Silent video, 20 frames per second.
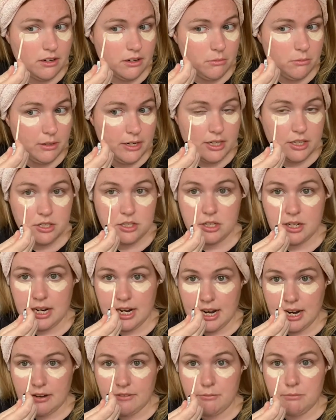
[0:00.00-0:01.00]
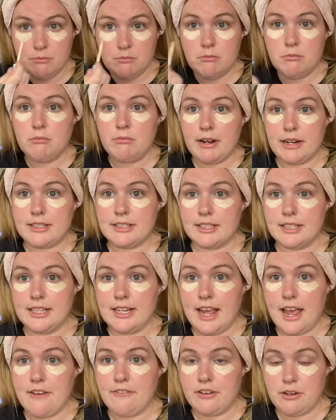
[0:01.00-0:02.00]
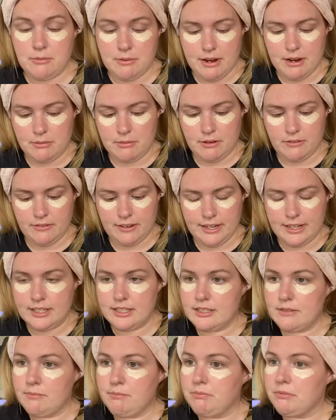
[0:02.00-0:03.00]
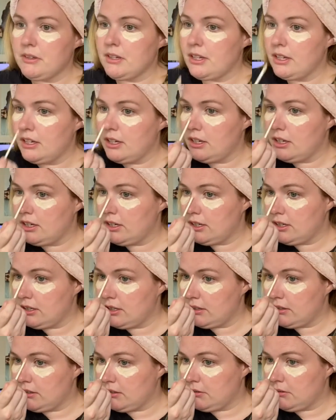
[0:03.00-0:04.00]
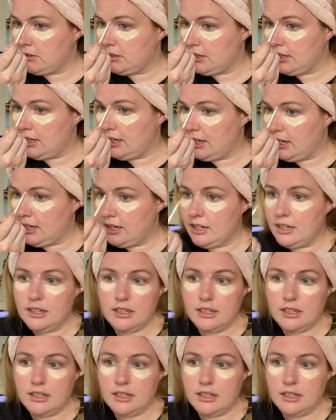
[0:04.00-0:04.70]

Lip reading: which I have practically everywhere on my face. Put one here.